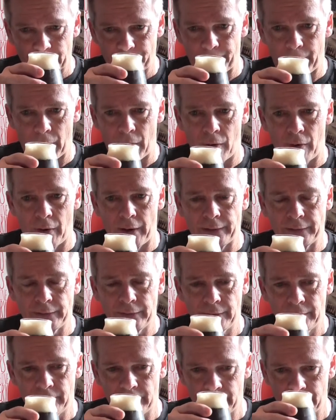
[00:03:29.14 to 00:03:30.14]

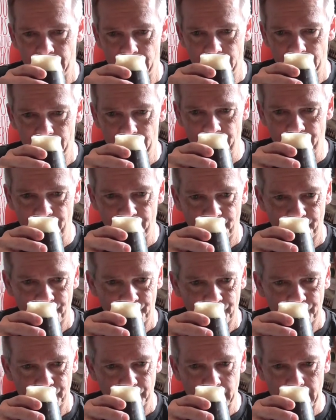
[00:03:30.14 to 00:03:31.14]
pine,
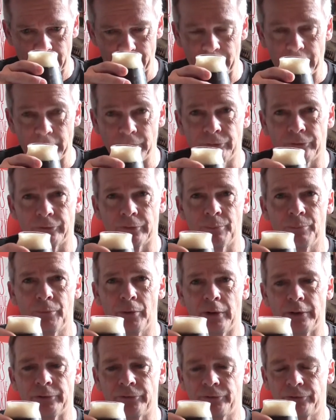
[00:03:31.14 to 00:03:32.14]
and then some
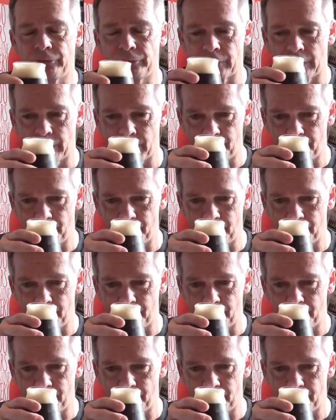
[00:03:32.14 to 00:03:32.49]
nice